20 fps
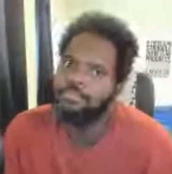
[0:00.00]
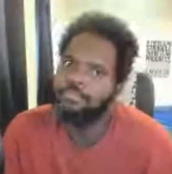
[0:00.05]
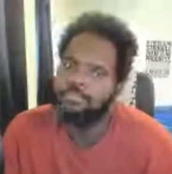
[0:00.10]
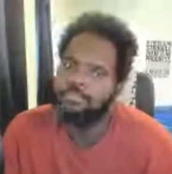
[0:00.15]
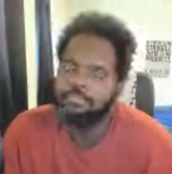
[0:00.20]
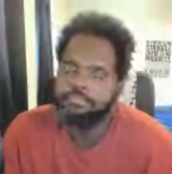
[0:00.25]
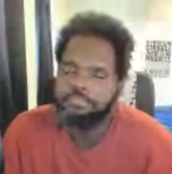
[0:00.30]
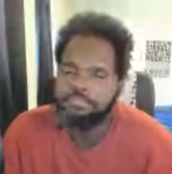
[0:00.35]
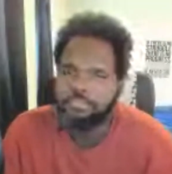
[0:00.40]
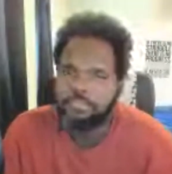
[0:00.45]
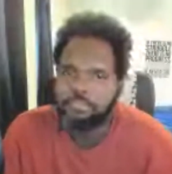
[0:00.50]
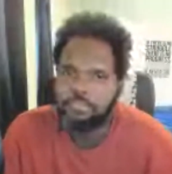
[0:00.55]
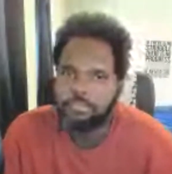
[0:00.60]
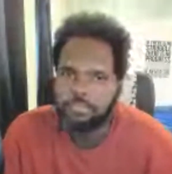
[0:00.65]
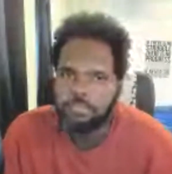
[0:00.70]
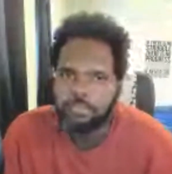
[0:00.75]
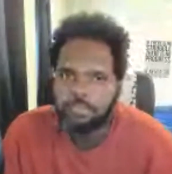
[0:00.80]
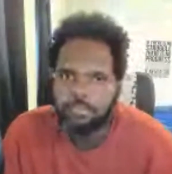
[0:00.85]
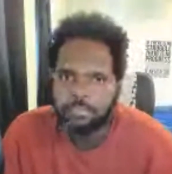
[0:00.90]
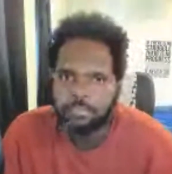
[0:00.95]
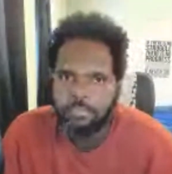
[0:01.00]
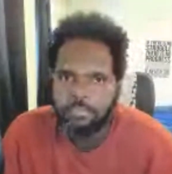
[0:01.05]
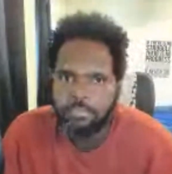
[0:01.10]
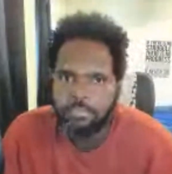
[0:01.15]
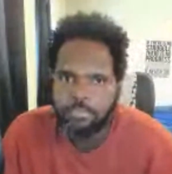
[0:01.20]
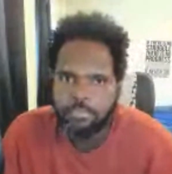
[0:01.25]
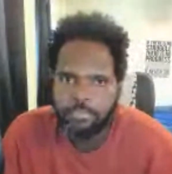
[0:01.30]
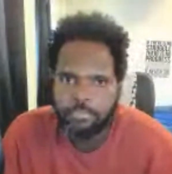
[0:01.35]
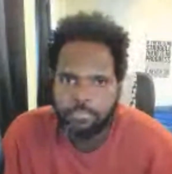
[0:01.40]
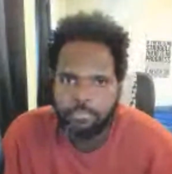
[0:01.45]

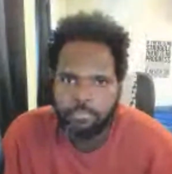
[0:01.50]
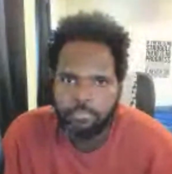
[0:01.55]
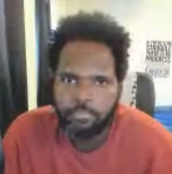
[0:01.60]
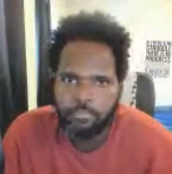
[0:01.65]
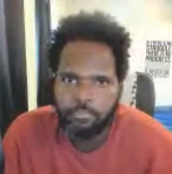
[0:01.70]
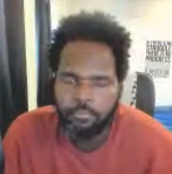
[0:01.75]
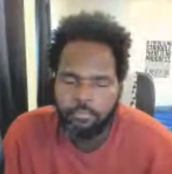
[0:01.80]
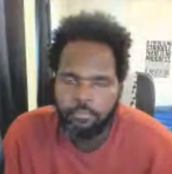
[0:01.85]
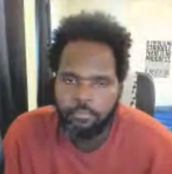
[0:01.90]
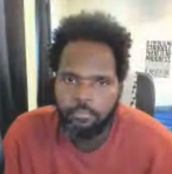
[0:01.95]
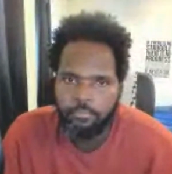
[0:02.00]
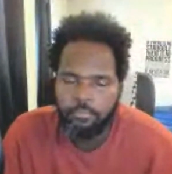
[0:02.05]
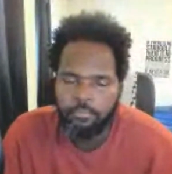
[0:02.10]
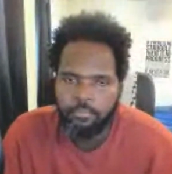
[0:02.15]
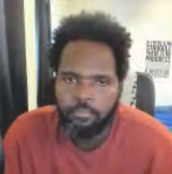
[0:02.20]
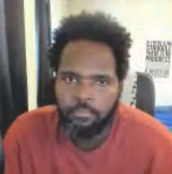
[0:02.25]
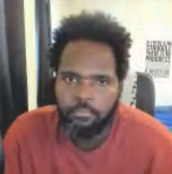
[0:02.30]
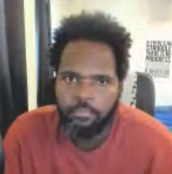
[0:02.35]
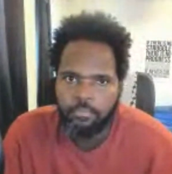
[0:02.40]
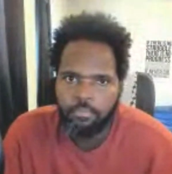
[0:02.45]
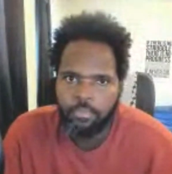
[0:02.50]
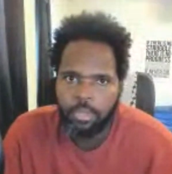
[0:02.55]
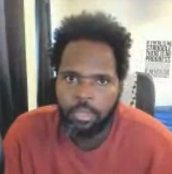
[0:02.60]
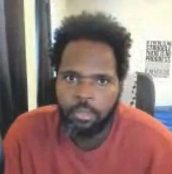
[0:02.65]
(no one is talking)